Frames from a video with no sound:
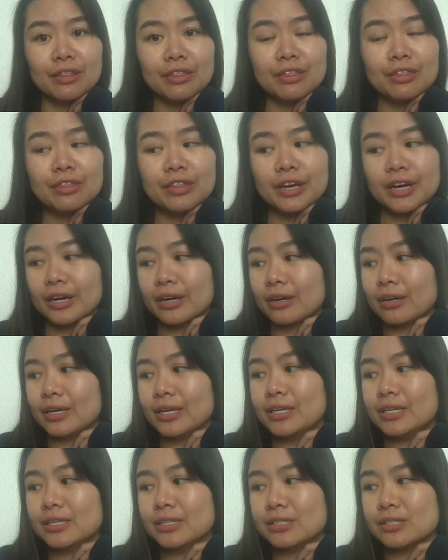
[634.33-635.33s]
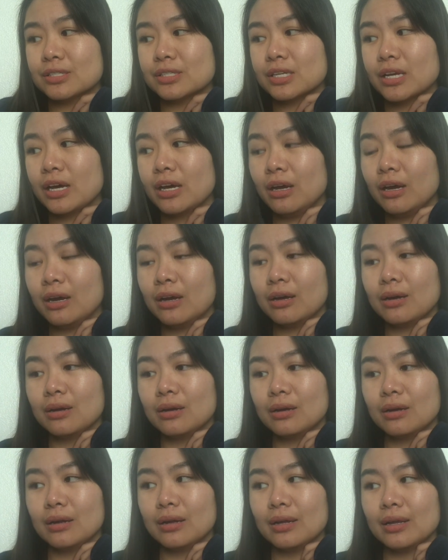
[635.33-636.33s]
there is,
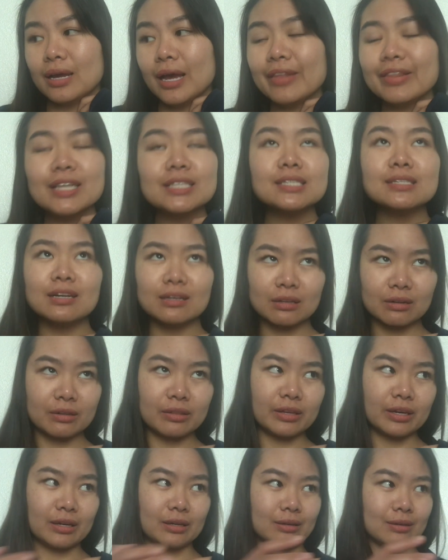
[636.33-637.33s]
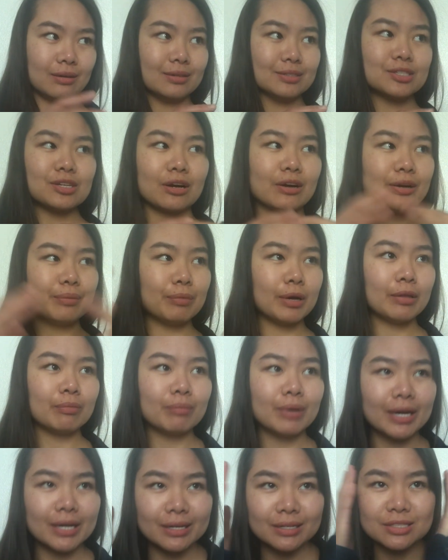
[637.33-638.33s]
and that's another thing. Sorry, my
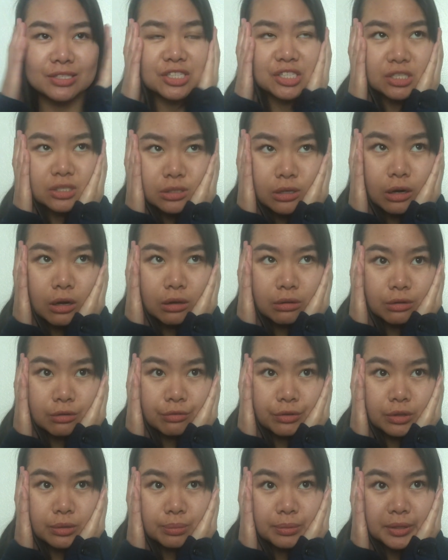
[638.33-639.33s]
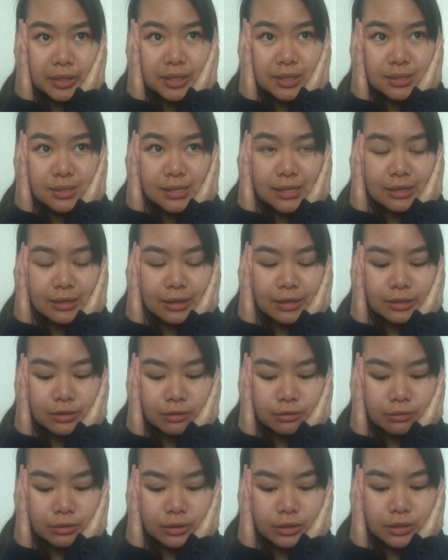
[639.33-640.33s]
mind is just all over the place. I
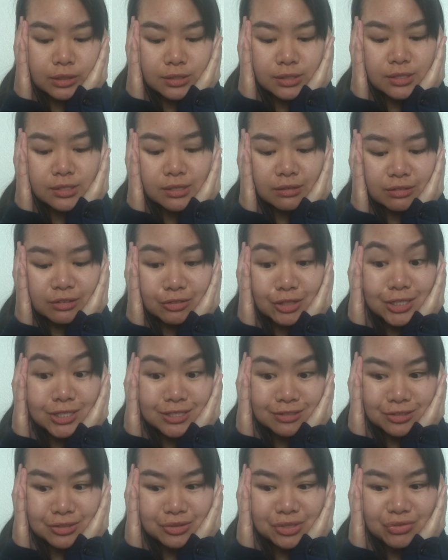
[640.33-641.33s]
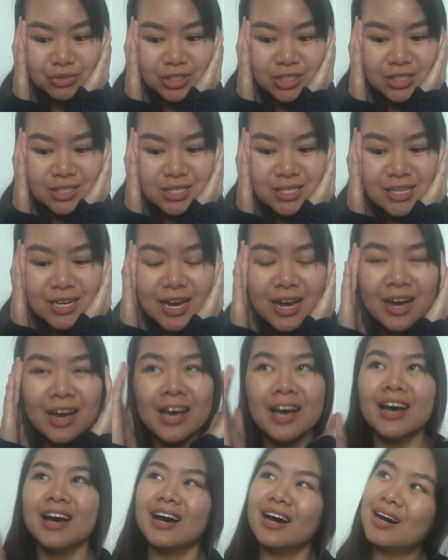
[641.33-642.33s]
didn't really necessarily write down notes for this.
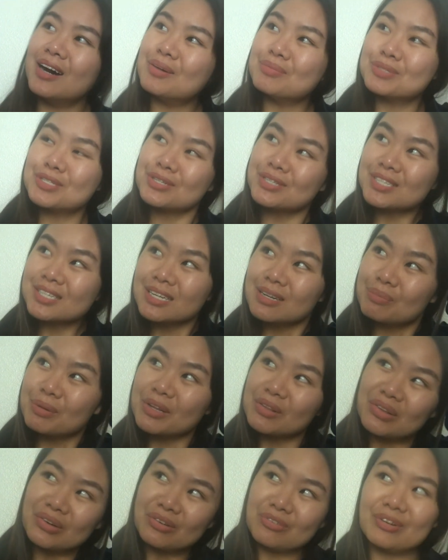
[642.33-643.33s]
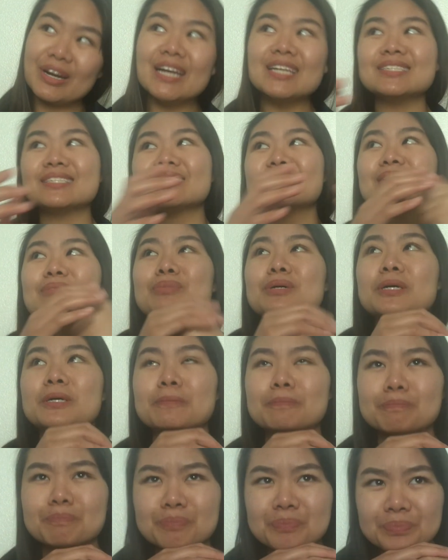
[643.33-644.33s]
So it's going to be a little ranty,
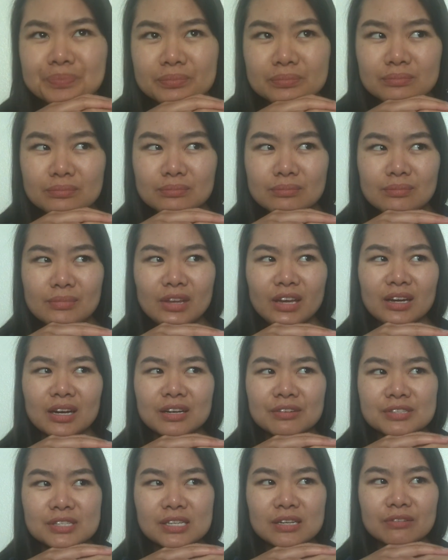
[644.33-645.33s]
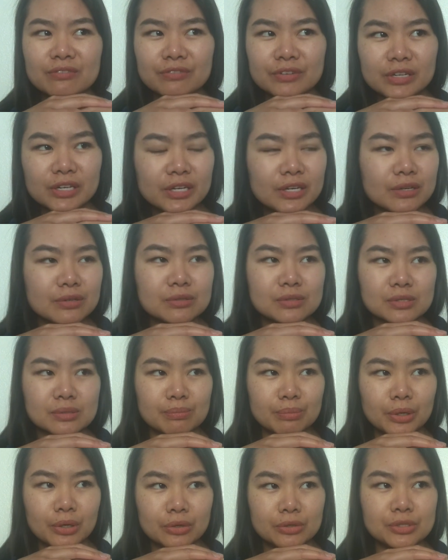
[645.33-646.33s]
but I've seen videos and
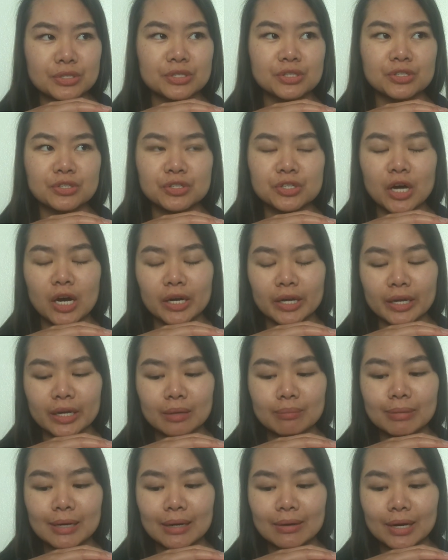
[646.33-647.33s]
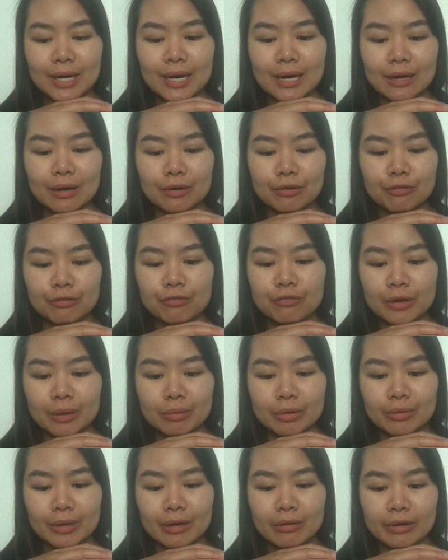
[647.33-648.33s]
posts talking about how
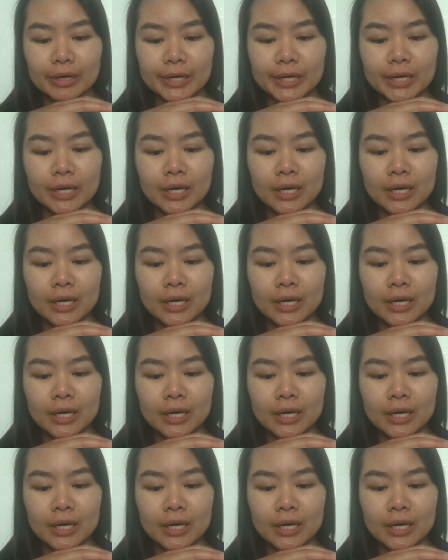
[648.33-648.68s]
February